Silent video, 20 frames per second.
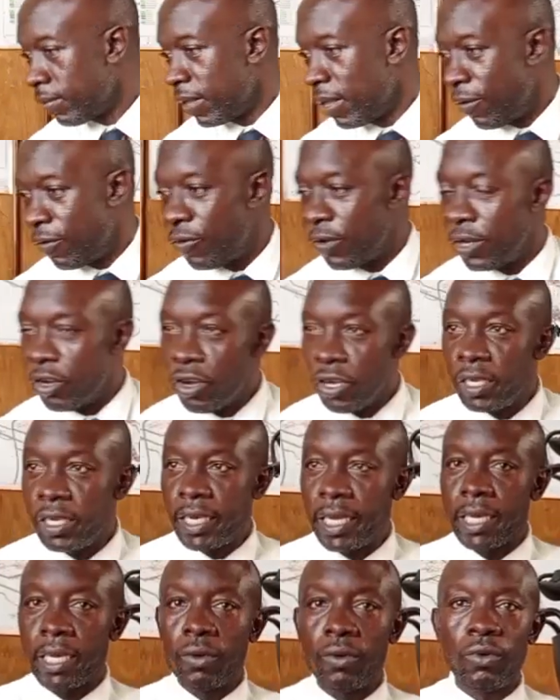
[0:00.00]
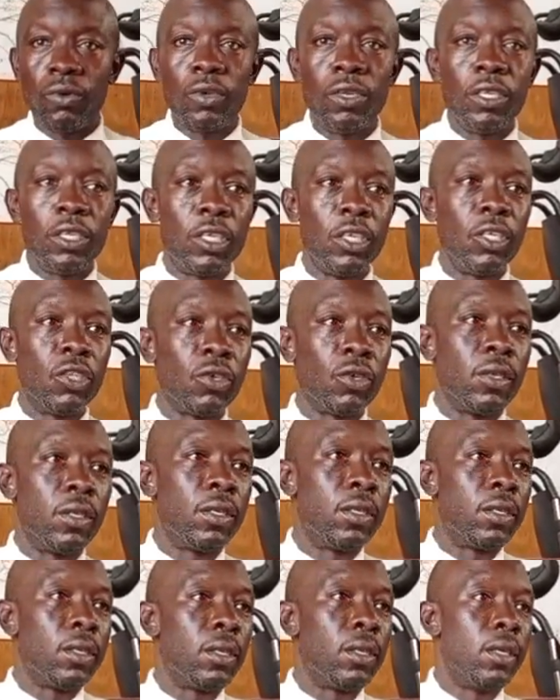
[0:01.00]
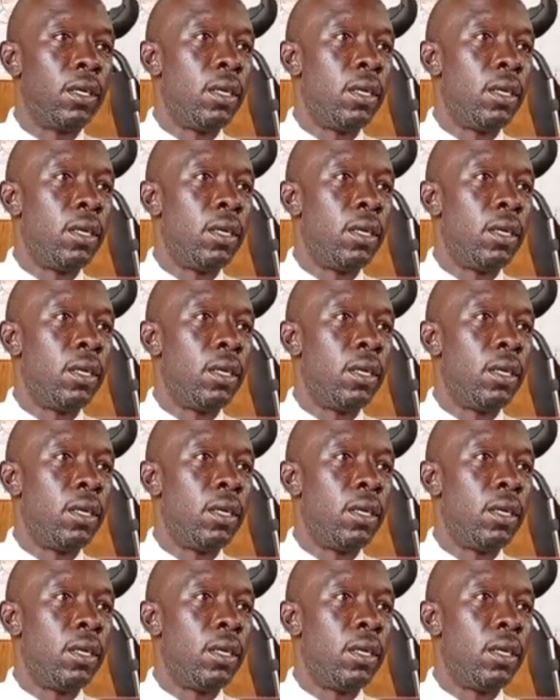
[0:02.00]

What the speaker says: If we don't take good decisions,